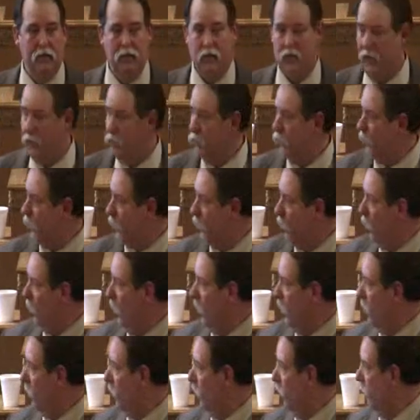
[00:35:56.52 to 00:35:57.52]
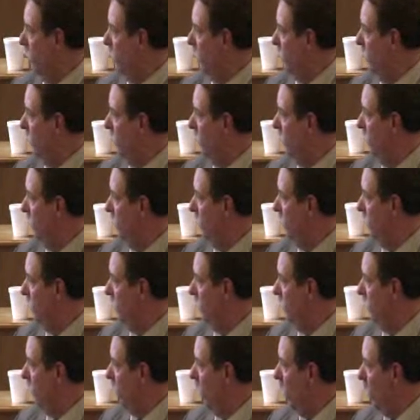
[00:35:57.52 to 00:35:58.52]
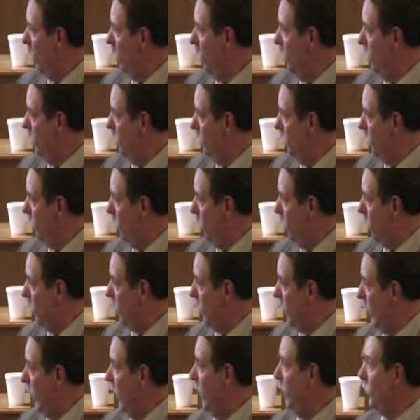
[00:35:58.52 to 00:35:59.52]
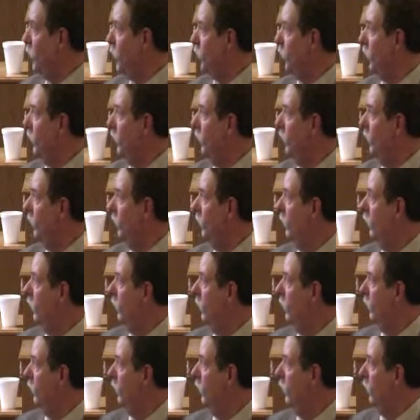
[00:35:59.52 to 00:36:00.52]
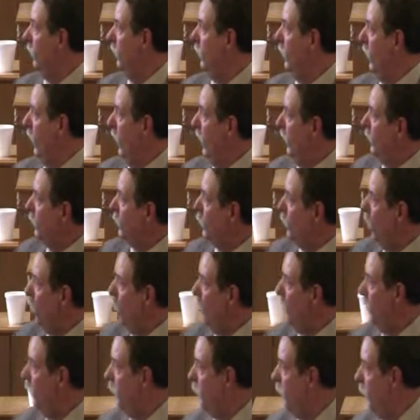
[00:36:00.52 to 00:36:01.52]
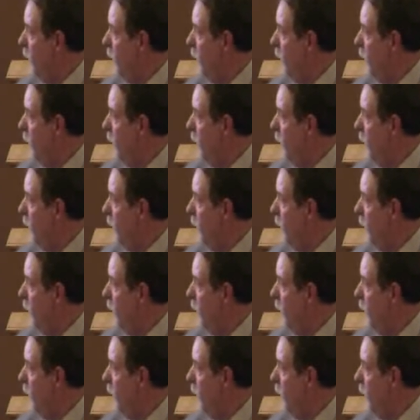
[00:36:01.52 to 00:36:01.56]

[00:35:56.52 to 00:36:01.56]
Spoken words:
That's what's going on. Other than fornication. And so the